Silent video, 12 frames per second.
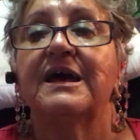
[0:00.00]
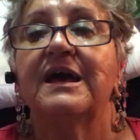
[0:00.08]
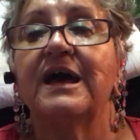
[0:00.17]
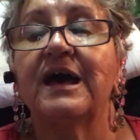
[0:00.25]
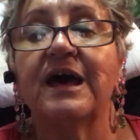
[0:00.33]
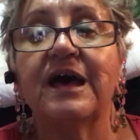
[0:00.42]

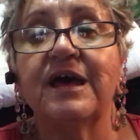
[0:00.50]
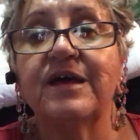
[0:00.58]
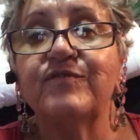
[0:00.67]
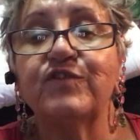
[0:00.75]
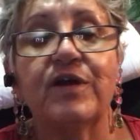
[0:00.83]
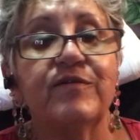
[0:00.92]

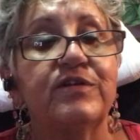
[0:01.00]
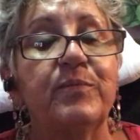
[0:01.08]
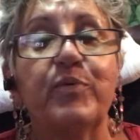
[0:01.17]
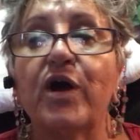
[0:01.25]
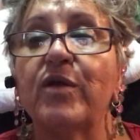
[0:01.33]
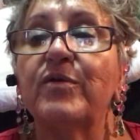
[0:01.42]
If you have any
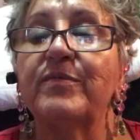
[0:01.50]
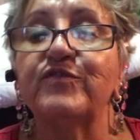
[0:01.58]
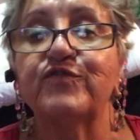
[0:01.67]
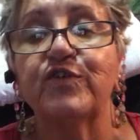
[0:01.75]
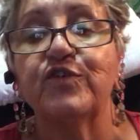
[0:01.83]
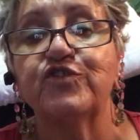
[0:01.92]
problem,
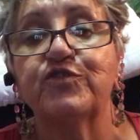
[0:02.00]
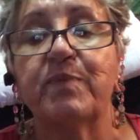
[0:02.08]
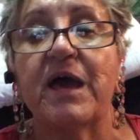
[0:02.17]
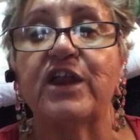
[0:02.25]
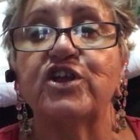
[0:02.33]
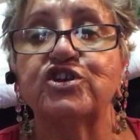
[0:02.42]
if you're
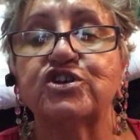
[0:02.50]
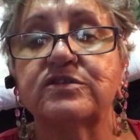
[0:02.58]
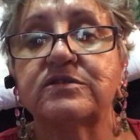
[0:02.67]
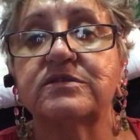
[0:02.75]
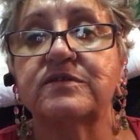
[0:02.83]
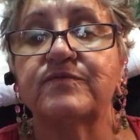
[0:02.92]
Spanish,
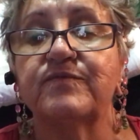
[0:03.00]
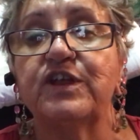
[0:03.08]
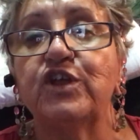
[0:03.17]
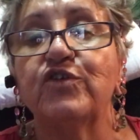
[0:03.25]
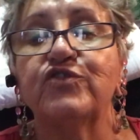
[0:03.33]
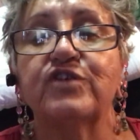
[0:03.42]

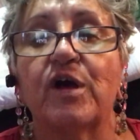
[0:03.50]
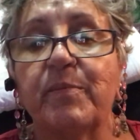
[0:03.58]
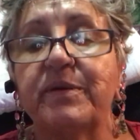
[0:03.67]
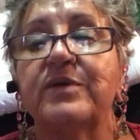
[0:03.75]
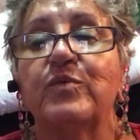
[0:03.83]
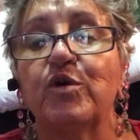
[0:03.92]
videos
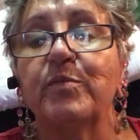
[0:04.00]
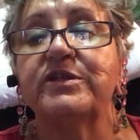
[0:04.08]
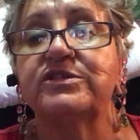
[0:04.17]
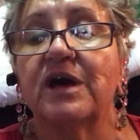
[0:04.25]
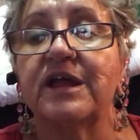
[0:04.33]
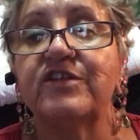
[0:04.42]
will be
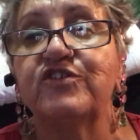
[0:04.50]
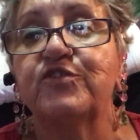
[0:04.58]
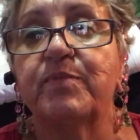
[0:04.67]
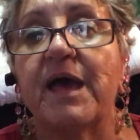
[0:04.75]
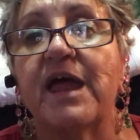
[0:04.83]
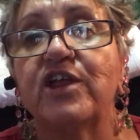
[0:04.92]
done in
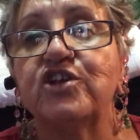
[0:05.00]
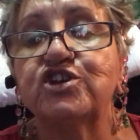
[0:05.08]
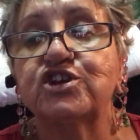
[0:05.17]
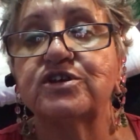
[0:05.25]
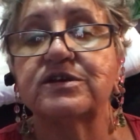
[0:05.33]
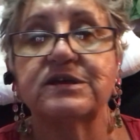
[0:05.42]

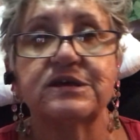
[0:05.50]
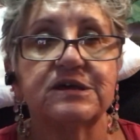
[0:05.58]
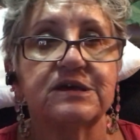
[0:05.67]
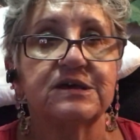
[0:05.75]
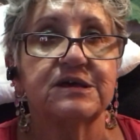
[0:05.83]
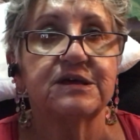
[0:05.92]
Spanish.
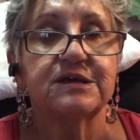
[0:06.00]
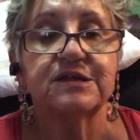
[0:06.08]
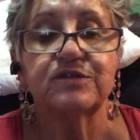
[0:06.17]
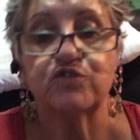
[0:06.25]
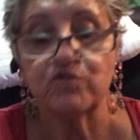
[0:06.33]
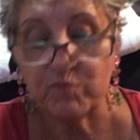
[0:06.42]

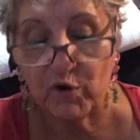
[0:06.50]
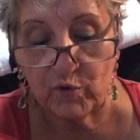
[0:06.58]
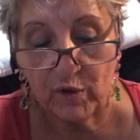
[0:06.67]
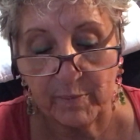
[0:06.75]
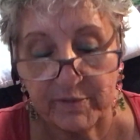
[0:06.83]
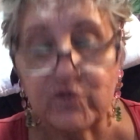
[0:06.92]

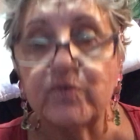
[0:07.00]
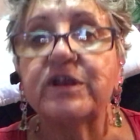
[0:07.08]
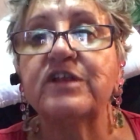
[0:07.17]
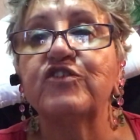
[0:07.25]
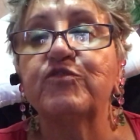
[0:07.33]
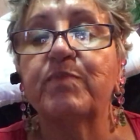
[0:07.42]
Tomorrow I'll be doing it in